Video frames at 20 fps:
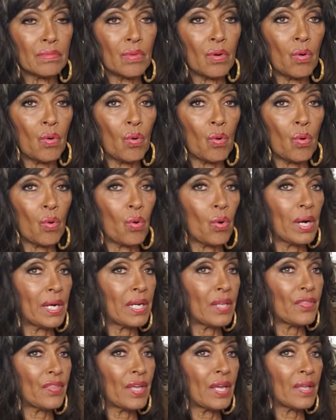or
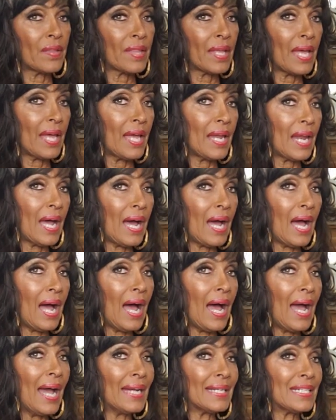anything that
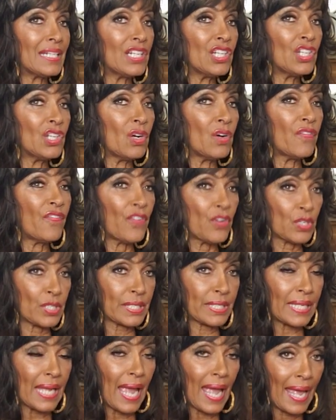I didn't know
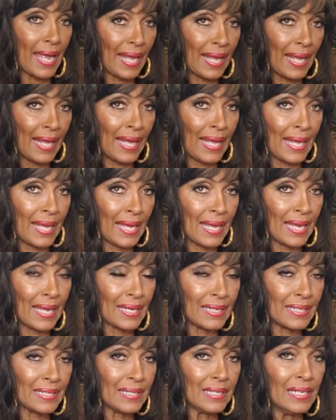
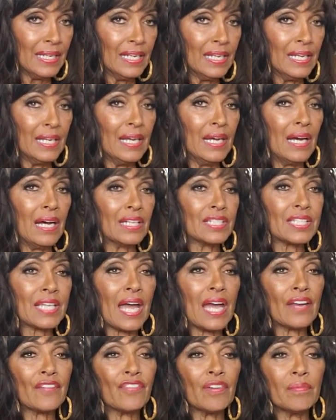firsthand,
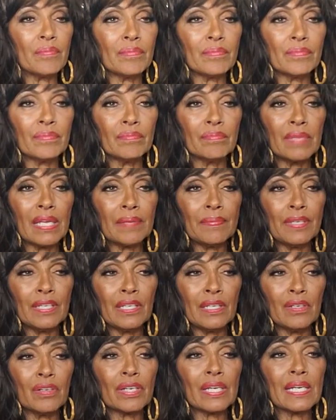aside from
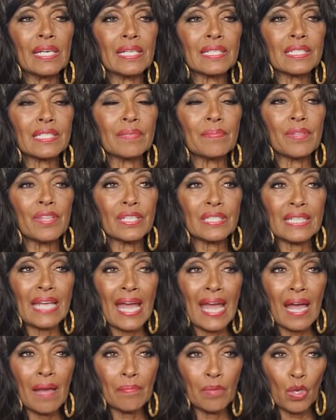maybe looking at some of the
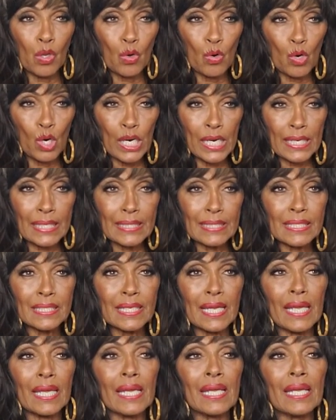tabloids
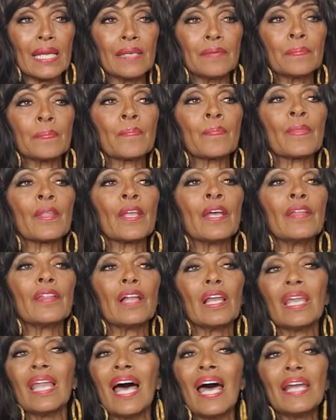and a
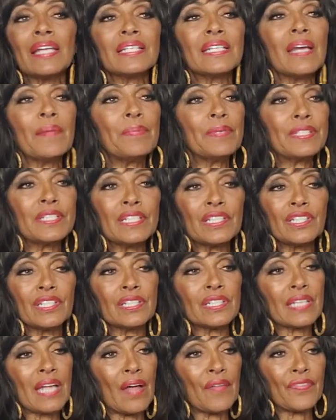lot of
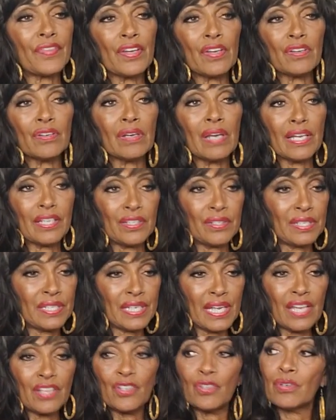depositions out there. Like you
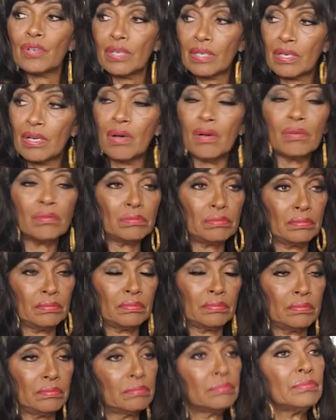said, you can go
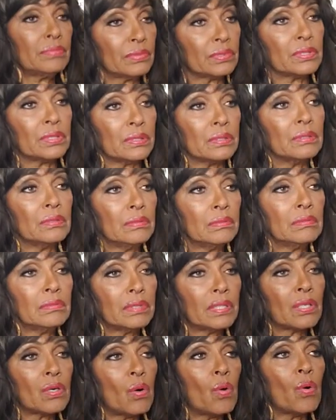to
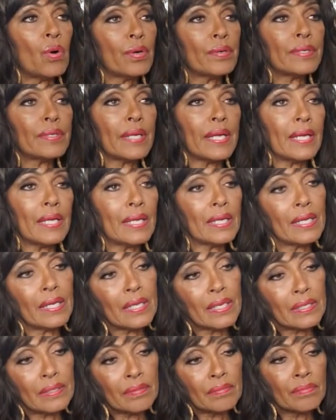court
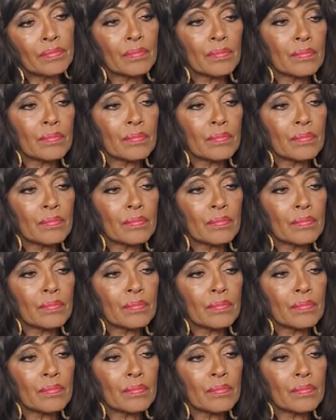and